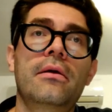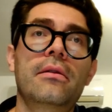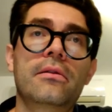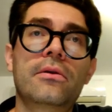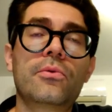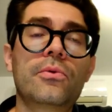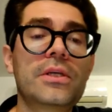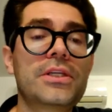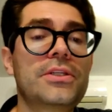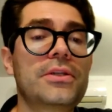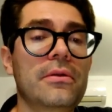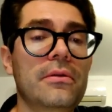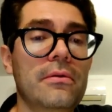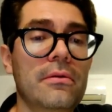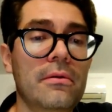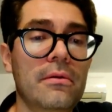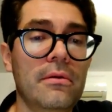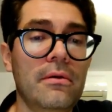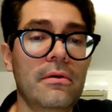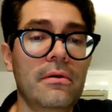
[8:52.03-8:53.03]
the reason
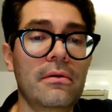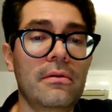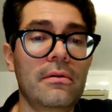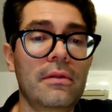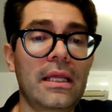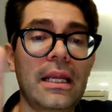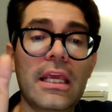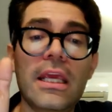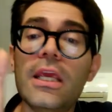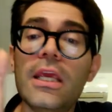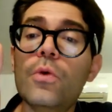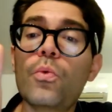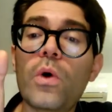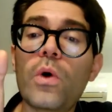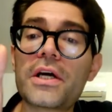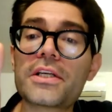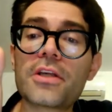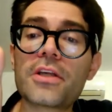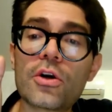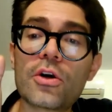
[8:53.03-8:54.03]
that he
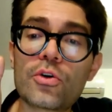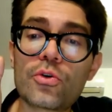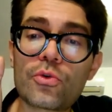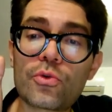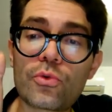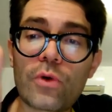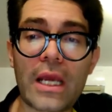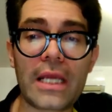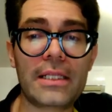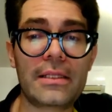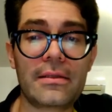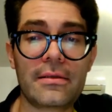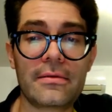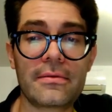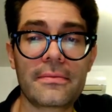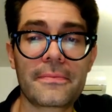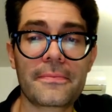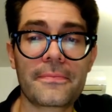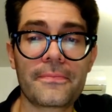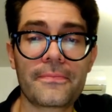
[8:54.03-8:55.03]
was right.
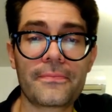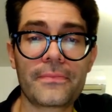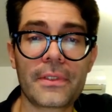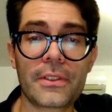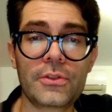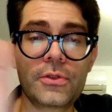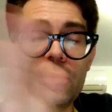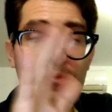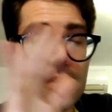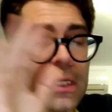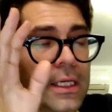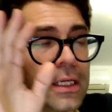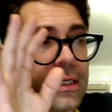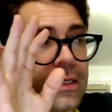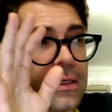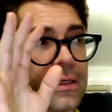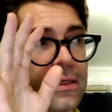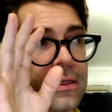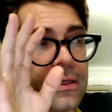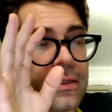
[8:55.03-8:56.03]
So
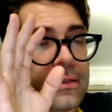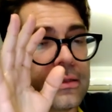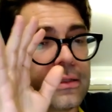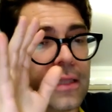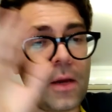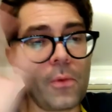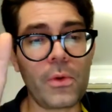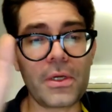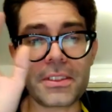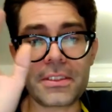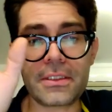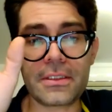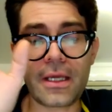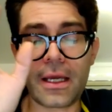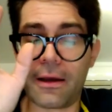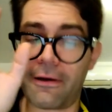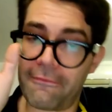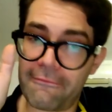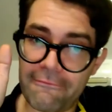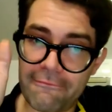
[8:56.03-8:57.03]
that was
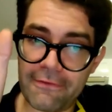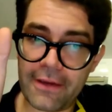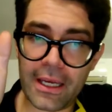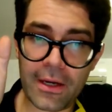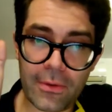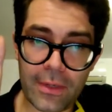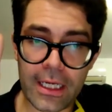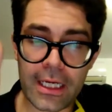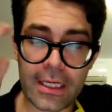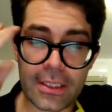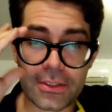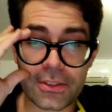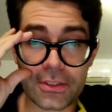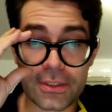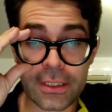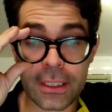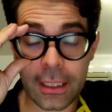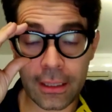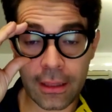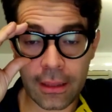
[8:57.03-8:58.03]
a very
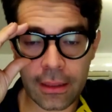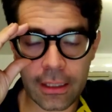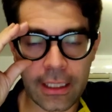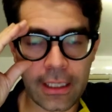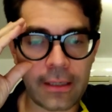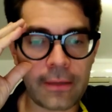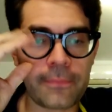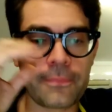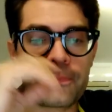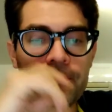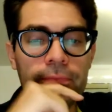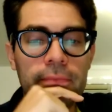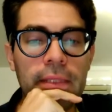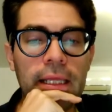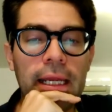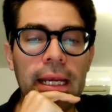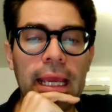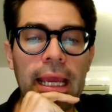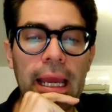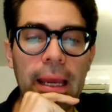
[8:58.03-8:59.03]
interesting thing
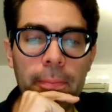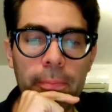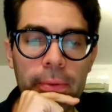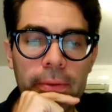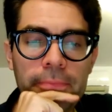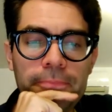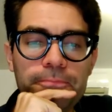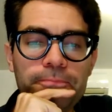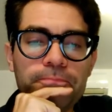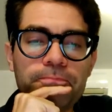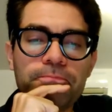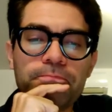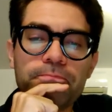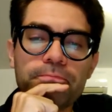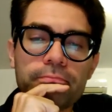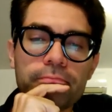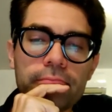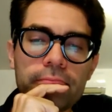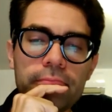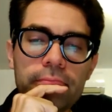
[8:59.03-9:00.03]
that happened,
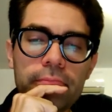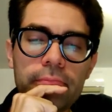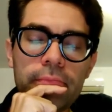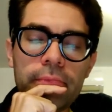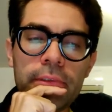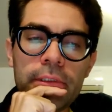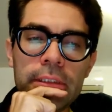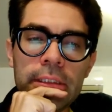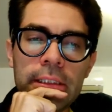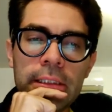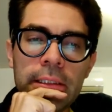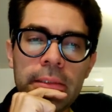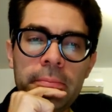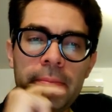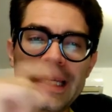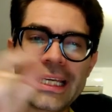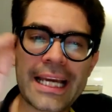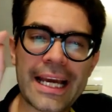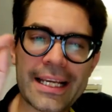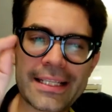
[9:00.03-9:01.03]

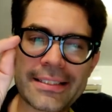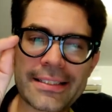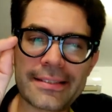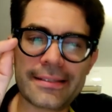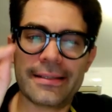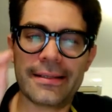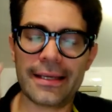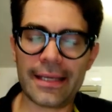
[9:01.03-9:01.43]
because